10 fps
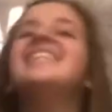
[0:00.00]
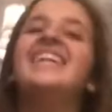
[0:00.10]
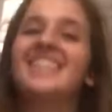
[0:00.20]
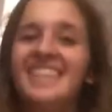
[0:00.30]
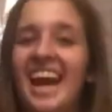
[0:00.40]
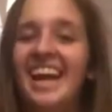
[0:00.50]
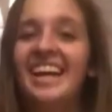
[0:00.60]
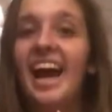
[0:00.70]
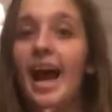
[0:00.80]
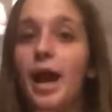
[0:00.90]
it's
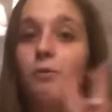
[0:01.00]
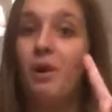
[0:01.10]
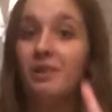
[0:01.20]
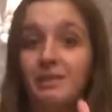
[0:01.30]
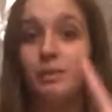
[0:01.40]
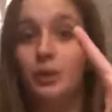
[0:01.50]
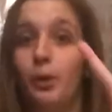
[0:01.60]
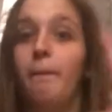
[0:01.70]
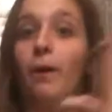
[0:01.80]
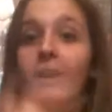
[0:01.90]
Katie and welcome
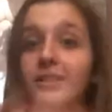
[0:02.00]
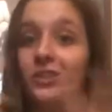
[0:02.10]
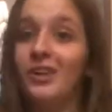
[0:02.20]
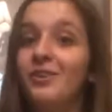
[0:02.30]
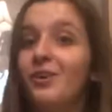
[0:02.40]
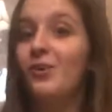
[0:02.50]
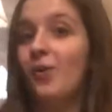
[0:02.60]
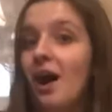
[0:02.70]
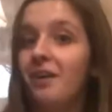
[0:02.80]
to part two